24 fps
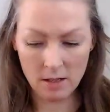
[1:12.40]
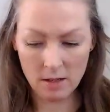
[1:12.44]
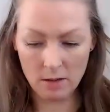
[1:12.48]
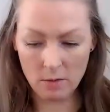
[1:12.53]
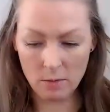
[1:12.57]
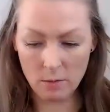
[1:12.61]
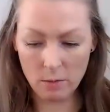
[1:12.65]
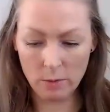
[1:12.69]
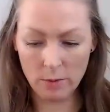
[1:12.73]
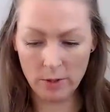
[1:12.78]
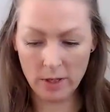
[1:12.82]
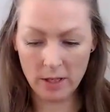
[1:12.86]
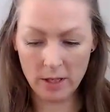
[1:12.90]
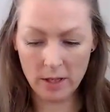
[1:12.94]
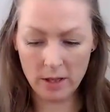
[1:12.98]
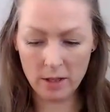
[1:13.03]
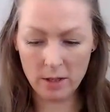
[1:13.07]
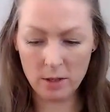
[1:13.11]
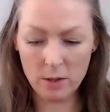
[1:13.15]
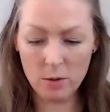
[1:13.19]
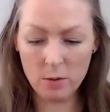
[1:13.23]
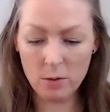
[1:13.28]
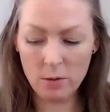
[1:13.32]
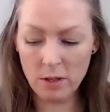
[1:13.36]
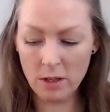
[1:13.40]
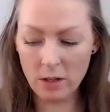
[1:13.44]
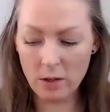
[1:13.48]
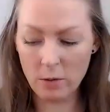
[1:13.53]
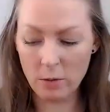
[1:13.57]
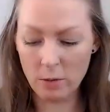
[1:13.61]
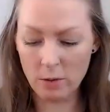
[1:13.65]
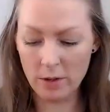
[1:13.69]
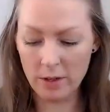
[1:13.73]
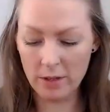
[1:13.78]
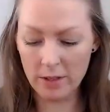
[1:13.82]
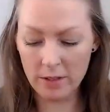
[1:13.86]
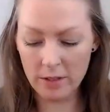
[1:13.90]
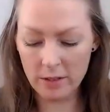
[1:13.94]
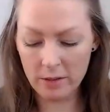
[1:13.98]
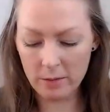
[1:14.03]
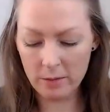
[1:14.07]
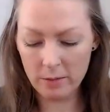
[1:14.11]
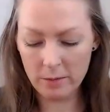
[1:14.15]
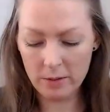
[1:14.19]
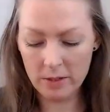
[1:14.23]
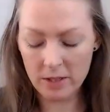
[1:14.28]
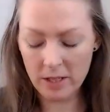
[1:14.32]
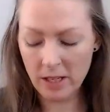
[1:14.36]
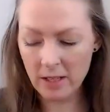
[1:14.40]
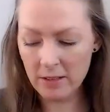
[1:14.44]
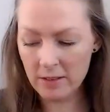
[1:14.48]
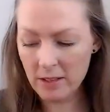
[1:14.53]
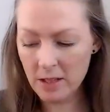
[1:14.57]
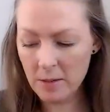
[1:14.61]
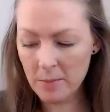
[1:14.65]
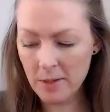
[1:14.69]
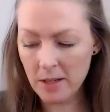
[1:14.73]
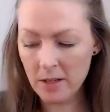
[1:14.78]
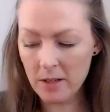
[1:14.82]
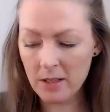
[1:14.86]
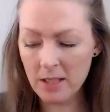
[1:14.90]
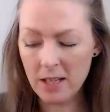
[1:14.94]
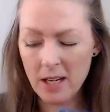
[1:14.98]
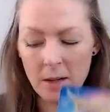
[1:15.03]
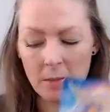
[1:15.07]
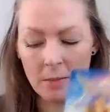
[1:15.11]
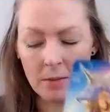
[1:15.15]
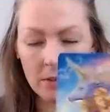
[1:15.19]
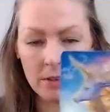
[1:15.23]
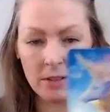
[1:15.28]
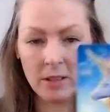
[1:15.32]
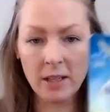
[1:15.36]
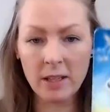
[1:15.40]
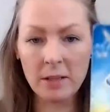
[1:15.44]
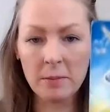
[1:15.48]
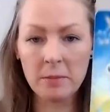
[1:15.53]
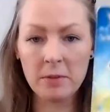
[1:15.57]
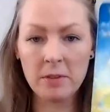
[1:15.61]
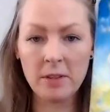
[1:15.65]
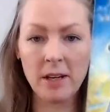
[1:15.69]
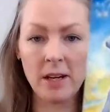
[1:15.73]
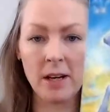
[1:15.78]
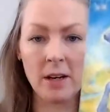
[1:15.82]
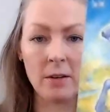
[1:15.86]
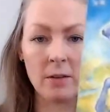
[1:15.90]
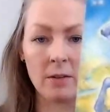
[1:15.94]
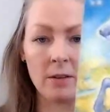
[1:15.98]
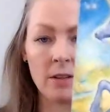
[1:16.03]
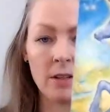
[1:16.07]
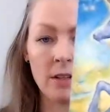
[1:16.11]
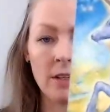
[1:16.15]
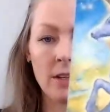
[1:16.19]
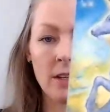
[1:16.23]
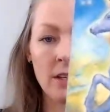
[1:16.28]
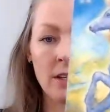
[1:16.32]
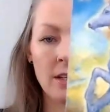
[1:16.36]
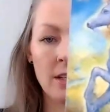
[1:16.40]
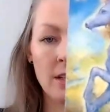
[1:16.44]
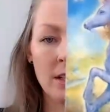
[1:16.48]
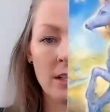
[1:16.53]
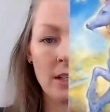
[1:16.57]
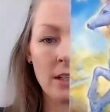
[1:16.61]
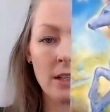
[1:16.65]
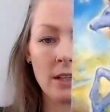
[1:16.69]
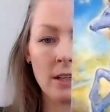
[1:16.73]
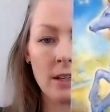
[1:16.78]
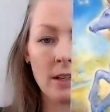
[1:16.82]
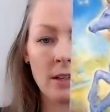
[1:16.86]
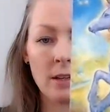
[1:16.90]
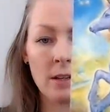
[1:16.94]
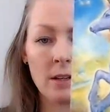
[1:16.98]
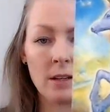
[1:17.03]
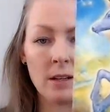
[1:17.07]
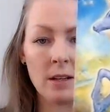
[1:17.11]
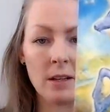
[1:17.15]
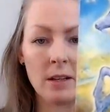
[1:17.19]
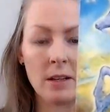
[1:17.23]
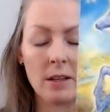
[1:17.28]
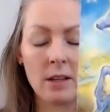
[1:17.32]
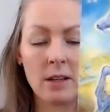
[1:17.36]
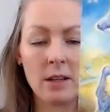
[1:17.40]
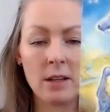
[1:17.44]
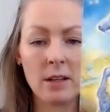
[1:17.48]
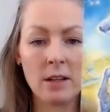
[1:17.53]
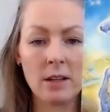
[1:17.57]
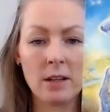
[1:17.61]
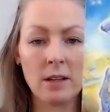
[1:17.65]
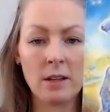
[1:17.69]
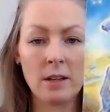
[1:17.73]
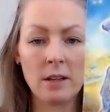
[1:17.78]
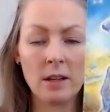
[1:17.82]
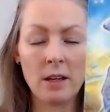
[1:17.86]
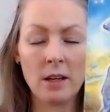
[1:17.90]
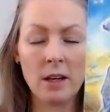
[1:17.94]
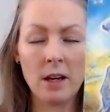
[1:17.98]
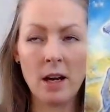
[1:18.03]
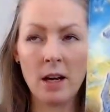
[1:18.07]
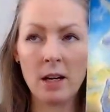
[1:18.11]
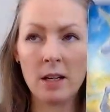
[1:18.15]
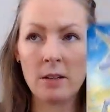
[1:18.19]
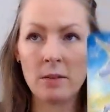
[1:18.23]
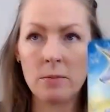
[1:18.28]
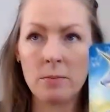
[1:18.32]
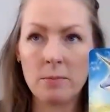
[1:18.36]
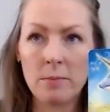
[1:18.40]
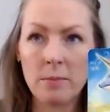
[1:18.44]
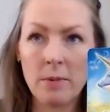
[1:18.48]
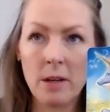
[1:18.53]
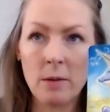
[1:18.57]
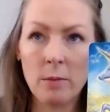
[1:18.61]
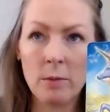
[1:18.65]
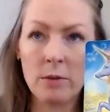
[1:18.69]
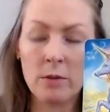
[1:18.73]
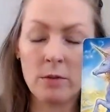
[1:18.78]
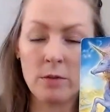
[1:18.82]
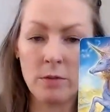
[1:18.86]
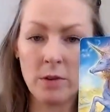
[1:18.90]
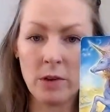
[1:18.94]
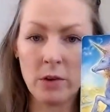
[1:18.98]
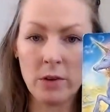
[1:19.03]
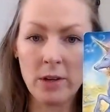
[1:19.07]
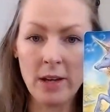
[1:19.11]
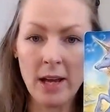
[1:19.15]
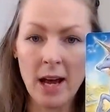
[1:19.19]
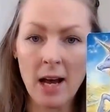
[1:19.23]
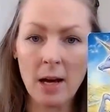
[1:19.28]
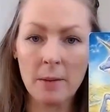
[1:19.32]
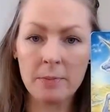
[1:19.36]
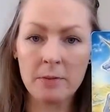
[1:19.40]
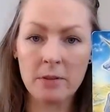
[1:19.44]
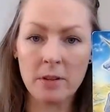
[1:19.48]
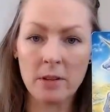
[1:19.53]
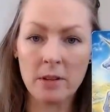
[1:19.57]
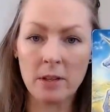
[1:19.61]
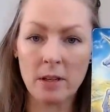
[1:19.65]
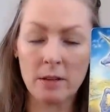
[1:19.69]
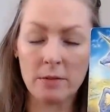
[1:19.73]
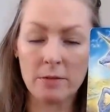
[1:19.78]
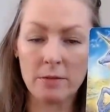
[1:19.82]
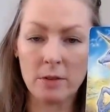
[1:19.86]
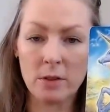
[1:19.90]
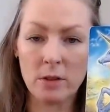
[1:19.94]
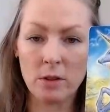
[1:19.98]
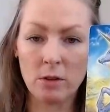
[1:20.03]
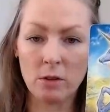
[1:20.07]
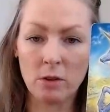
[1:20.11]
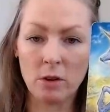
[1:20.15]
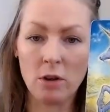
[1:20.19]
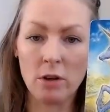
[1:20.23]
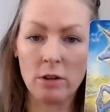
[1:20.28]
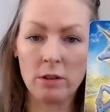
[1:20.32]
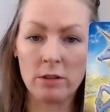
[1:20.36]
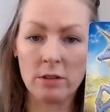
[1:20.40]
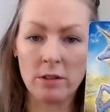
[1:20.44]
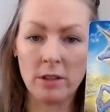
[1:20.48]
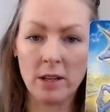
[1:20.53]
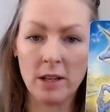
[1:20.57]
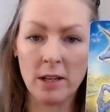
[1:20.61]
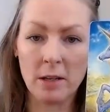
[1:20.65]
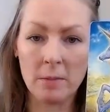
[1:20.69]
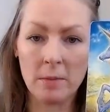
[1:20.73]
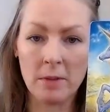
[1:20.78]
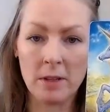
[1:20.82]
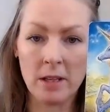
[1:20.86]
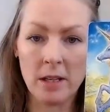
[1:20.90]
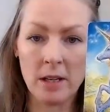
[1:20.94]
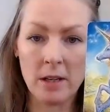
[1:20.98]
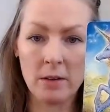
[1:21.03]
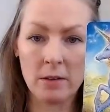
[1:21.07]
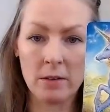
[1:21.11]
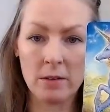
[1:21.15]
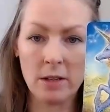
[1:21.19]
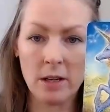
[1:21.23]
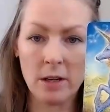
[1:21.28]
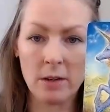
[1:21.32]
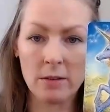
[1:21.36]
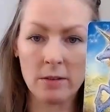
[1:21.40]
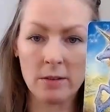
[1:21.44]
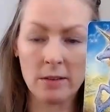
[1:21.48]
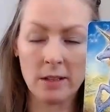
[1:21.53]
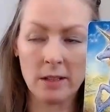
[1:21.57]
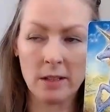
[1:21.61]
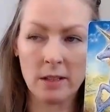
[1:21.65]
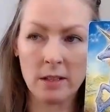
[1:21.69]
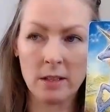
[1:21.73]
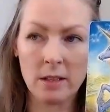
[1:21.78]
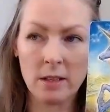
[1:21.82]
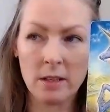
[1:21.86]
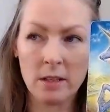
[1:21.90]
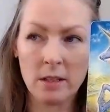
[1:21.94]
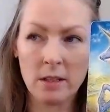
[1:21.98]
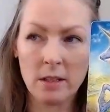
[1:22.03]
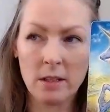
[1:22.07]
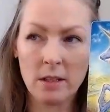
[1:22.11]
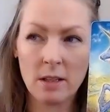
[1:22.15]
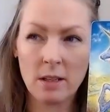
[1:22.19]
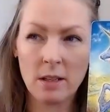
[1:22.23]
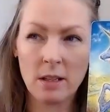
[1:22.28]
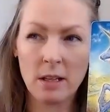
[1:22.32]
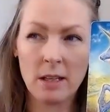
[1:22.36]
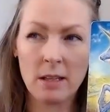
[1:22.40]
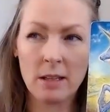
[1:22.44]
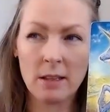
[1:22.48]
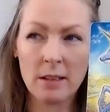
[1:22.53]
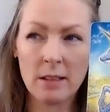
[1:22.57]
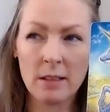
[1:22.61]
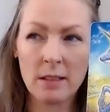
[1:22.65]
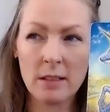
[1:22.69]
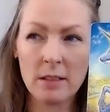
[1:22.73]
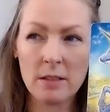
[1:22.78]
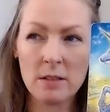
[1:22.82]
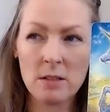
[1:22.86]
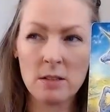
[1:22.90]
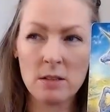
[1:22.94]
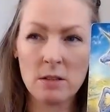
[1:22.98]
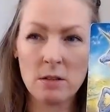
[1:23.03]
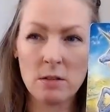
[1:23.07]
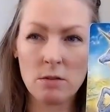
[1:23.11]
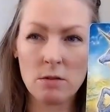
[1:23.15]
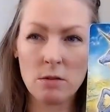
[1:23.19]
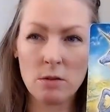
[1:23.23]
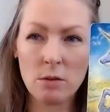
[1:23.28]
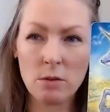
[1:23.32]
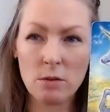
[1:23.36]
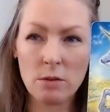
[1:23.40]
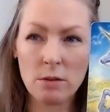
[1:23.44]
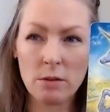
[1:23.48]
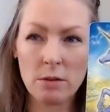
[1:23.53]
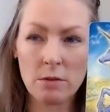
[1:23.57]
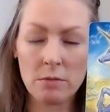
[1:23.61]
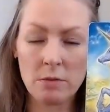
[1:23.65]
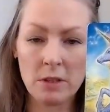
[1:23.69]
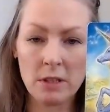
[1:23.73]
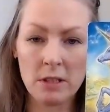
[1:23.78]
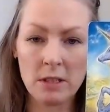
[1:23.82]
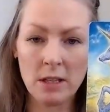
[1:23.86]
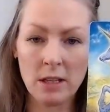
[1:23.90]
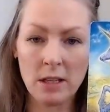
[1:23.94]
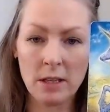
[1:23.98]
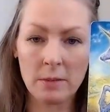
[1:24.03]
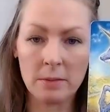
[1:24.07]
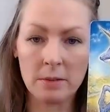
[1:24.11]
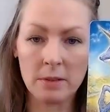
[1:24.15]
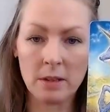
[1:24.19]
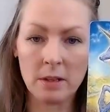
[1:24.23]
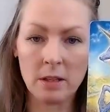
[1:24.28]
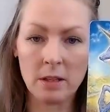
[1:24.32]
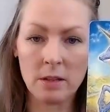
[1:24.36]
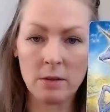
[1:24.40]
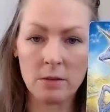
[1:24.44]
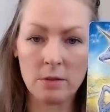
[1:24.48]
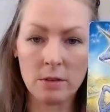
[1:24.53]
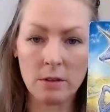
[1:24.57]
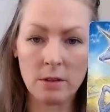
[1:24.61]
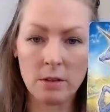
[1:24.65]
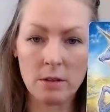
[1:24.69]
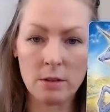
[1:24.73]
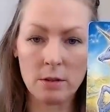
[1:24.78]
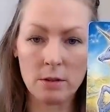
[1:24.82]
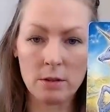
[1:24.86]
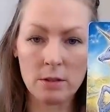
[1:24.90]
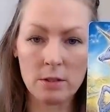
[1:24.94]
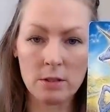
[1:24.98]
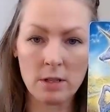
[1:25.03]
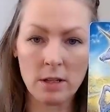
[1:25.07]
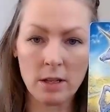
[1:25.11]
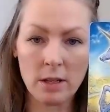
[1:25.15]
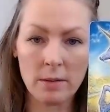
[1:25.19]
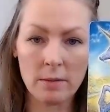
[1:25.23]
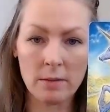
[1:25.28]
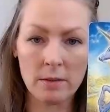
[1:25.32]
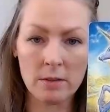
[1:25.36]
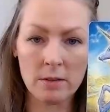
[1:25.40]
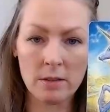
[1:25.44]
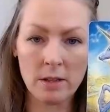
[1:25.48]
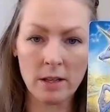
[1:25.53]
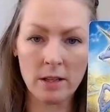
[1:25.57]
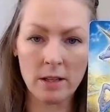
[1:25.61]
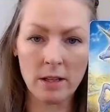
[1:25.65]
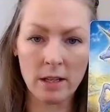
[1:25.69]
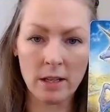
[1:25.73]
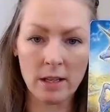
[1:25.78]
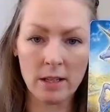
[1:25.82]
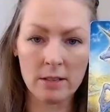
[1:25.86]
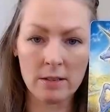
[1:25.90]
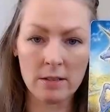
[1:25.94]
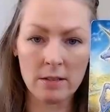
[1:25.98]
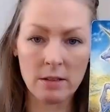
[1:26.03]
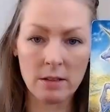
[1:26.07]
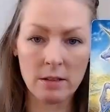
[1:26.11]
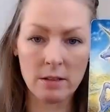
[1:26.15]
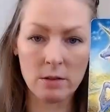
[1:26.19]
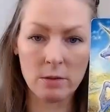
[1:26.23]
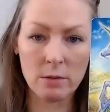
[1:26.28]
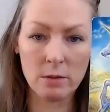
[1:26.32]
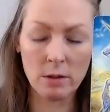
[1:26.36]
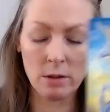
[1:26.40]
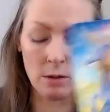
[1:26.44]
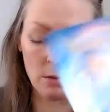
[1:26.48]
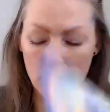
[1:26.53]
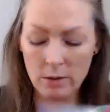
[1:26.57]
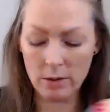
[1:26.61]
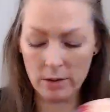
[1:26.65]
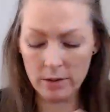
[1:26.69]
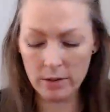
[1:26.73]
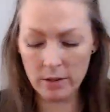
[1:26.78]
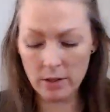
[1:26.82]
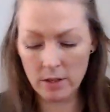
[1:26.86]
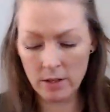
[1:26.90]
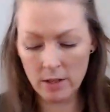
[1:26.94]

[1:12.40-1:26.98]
With the unicorn, which has come out a couple of times now. Uh, I it was very absent there for a long time, and that now it's like at least two or three times. I think you're the third sign, that gets the unicorn.